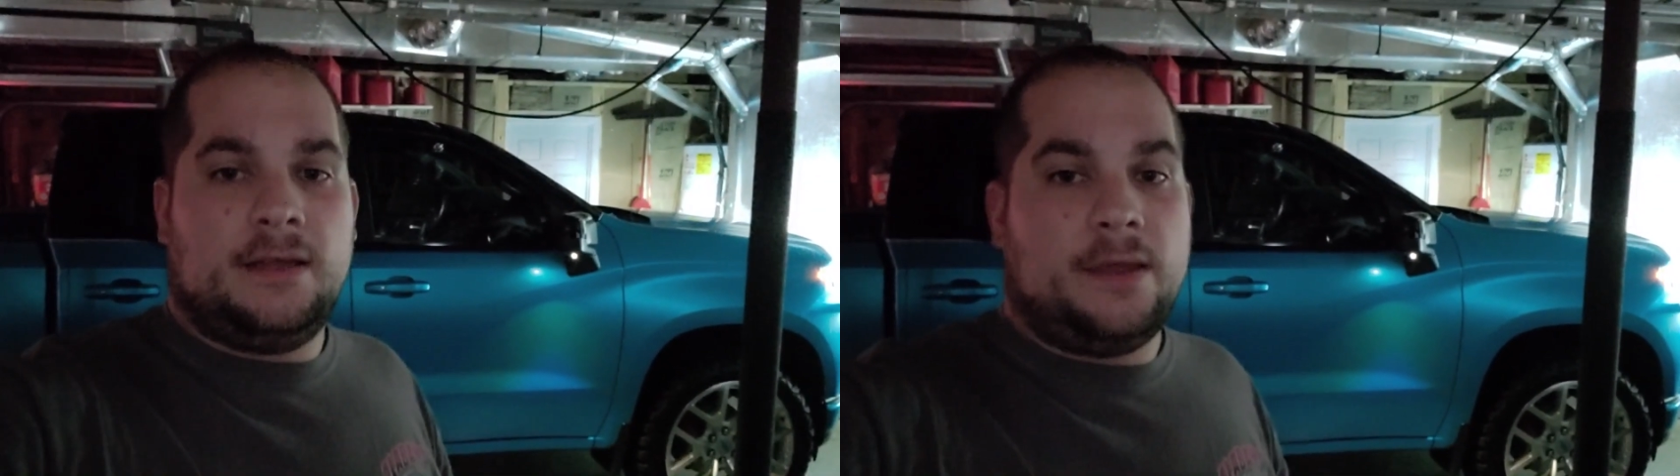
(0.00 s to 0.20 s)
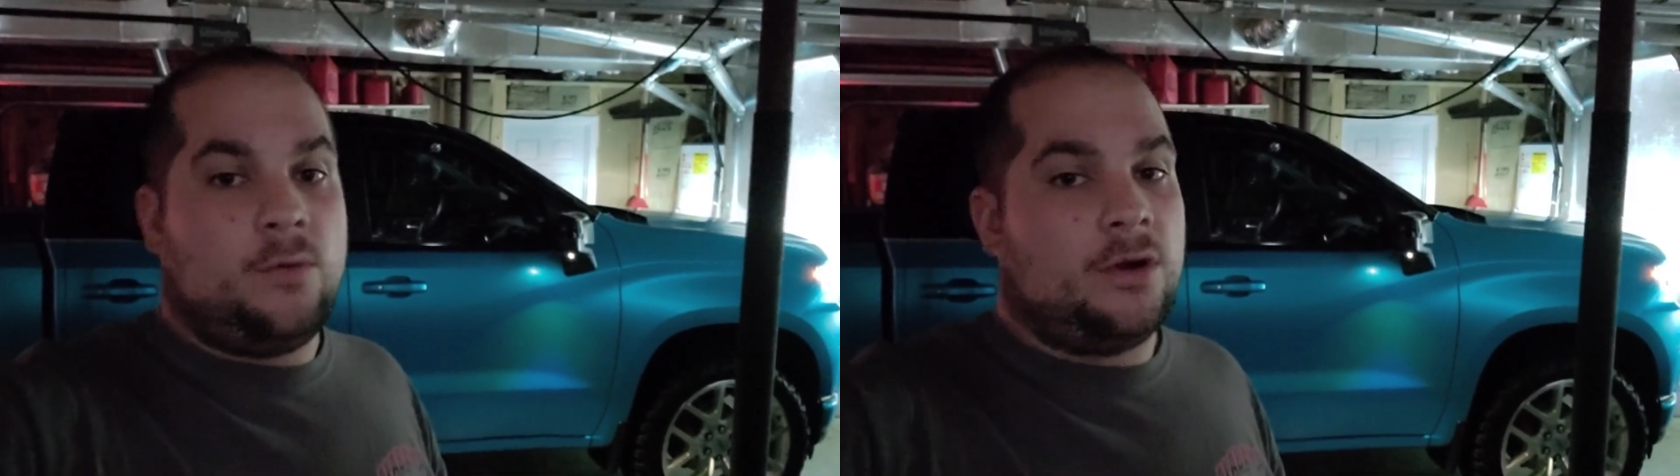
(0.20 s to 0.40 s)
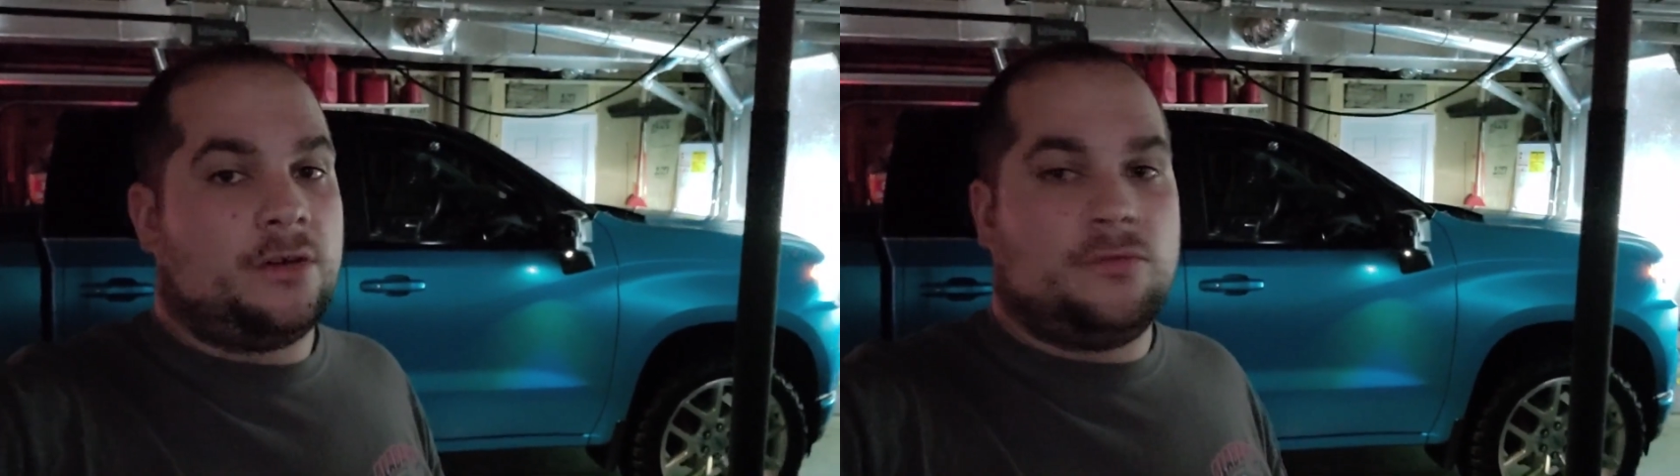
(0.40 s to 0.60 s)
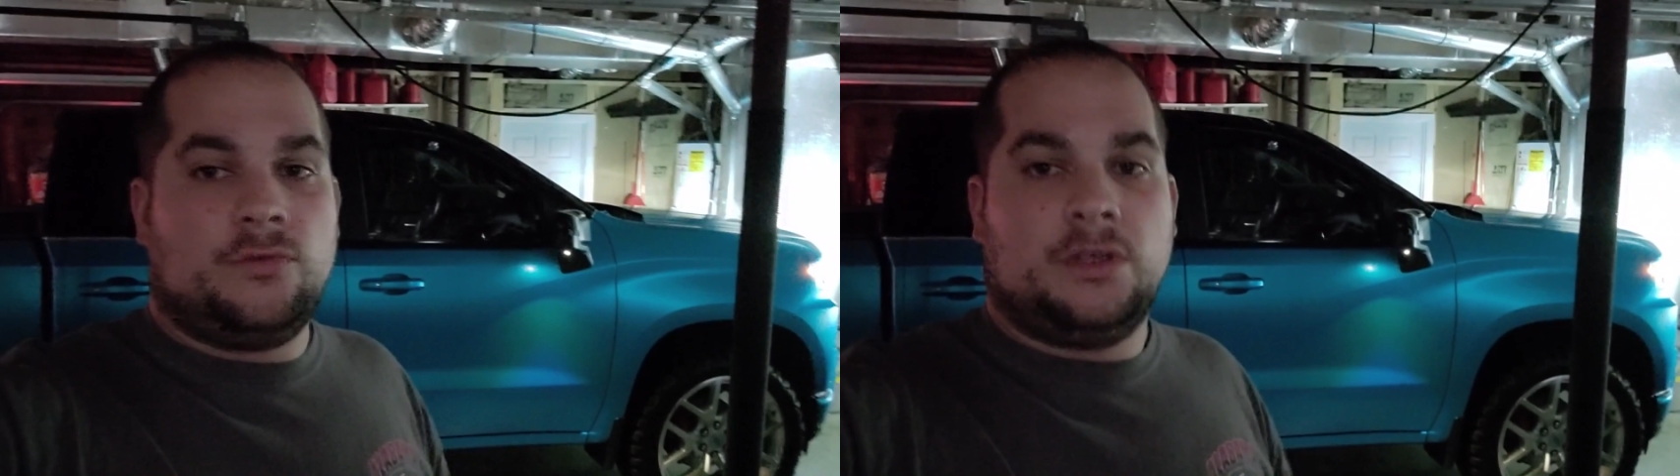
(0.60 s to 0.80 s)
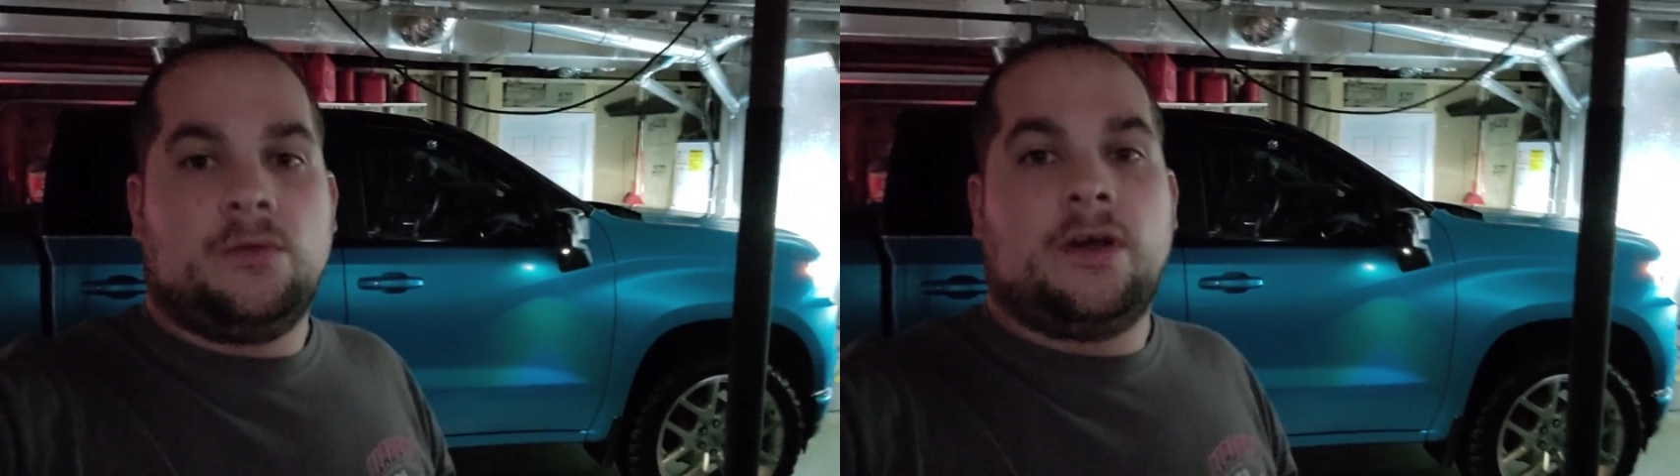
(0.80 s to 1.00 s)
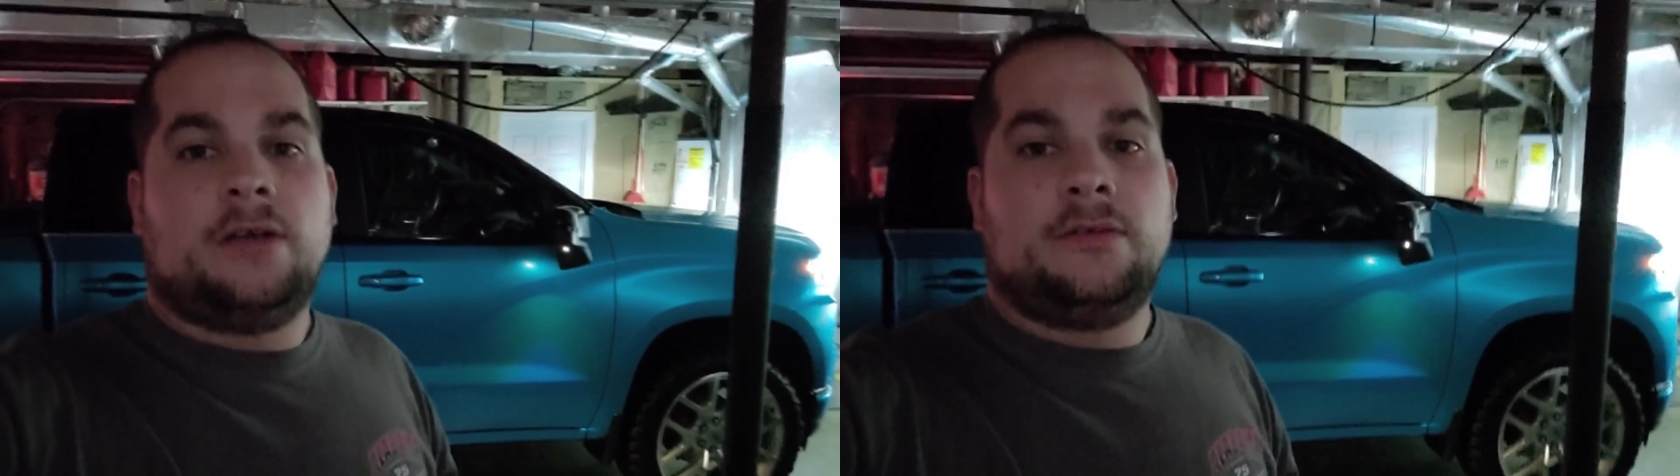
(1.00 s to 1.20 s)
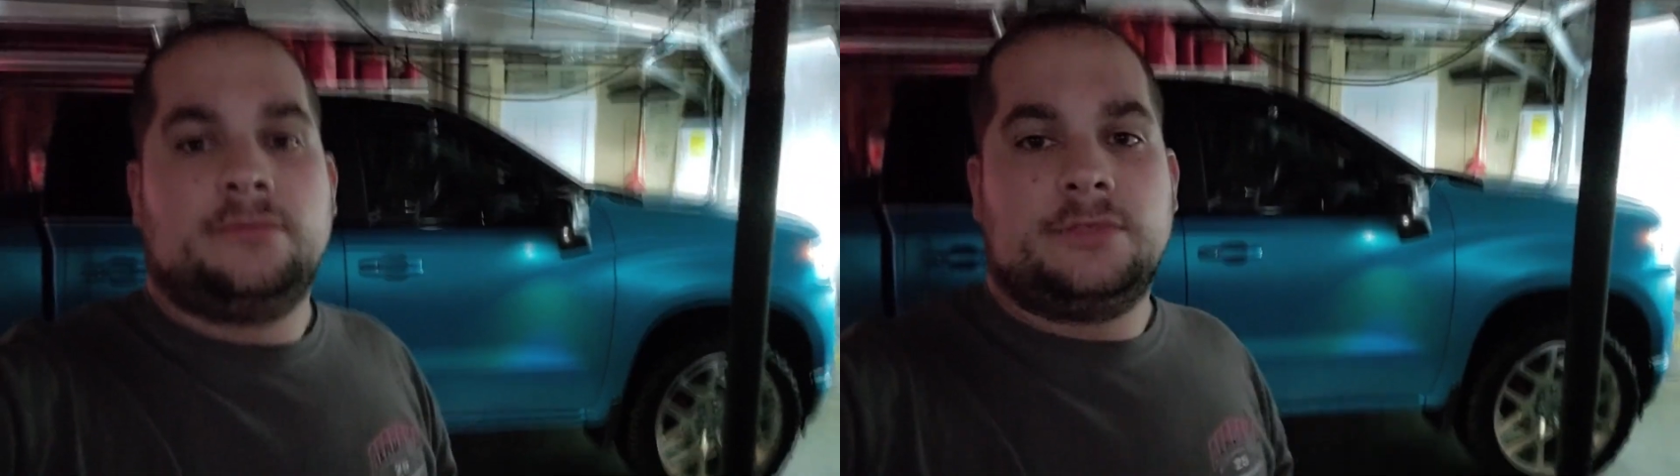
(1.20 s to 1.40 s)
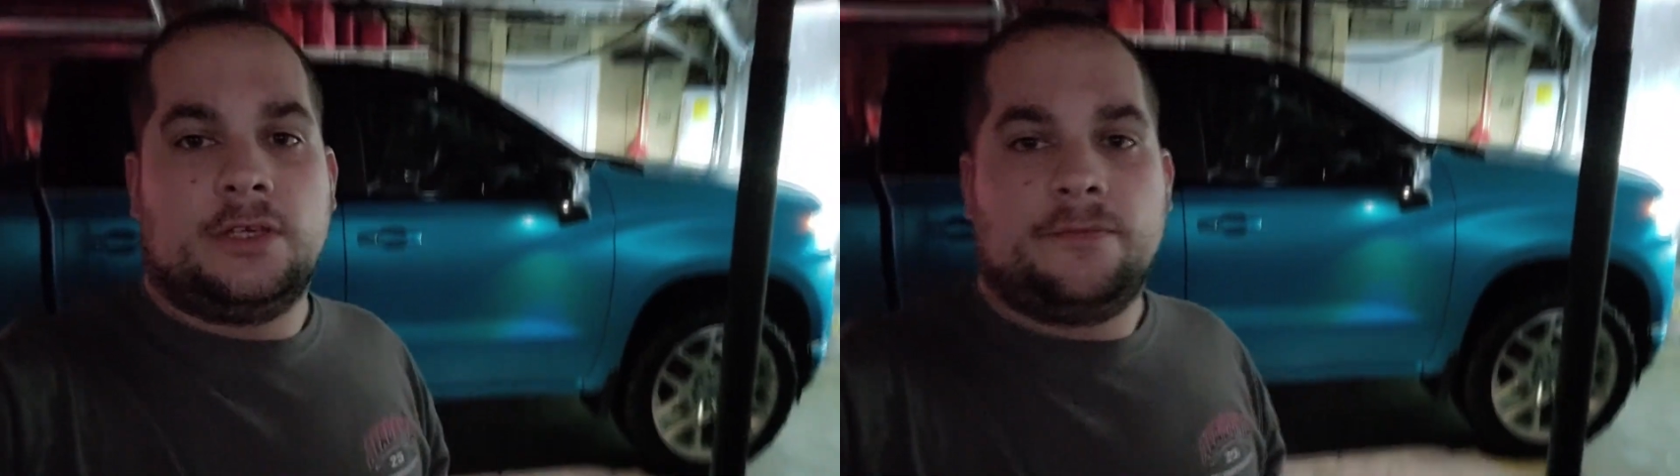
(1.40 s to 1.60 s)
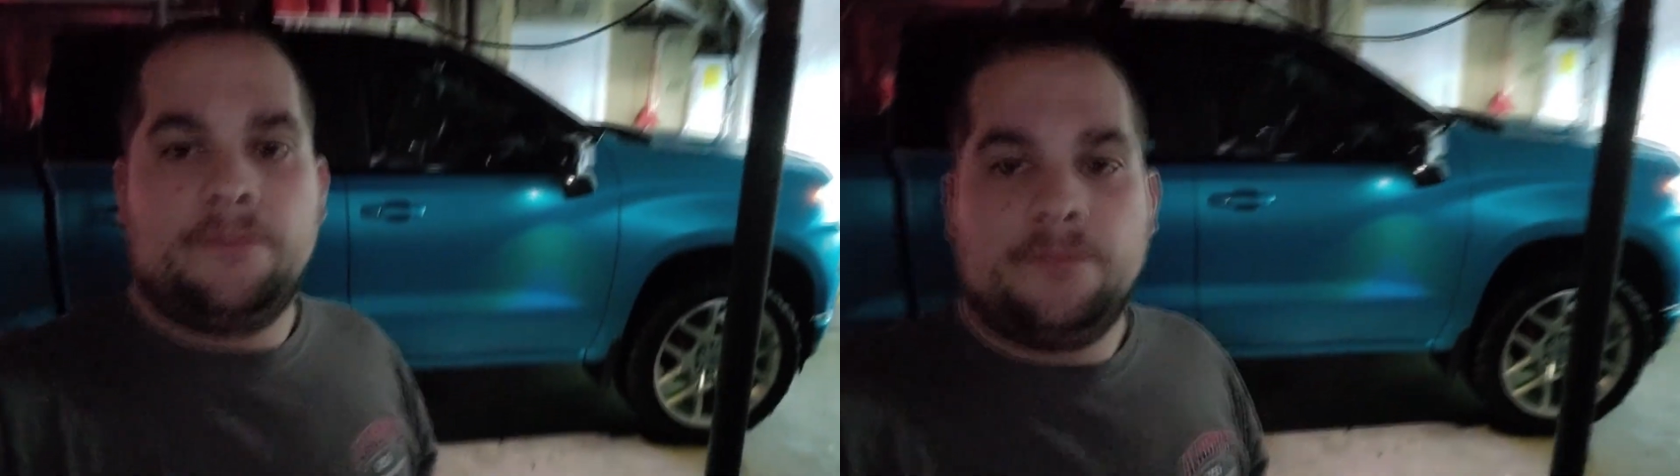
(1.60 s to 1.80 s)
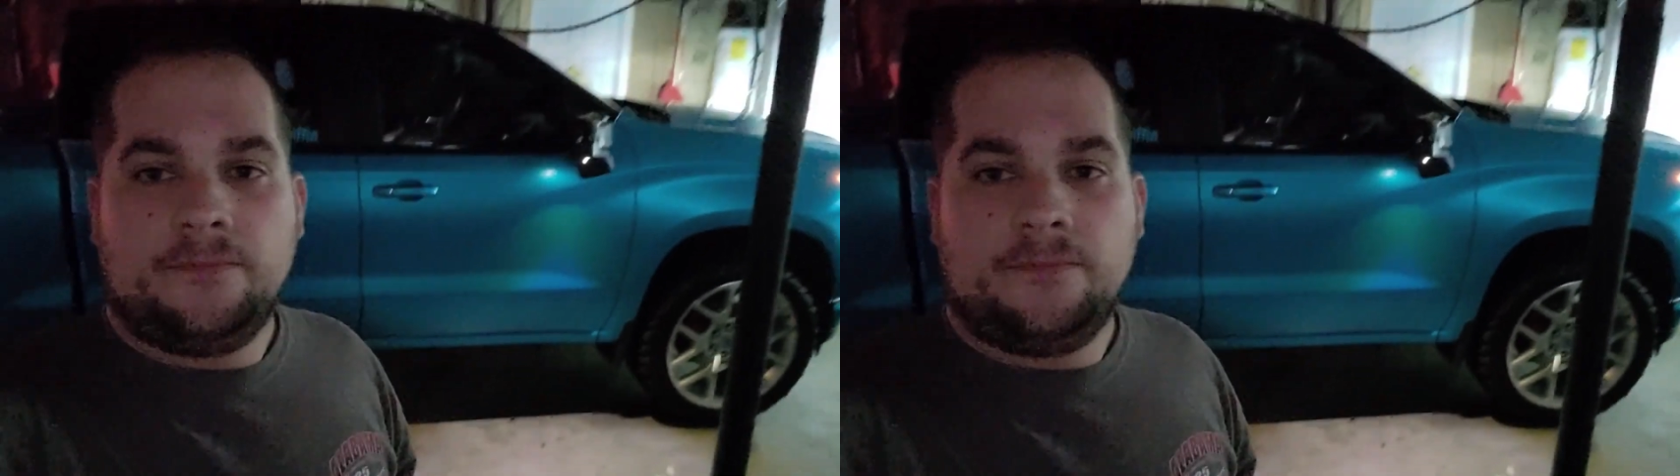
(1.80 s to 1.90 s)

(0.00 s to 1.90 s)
They work really well. So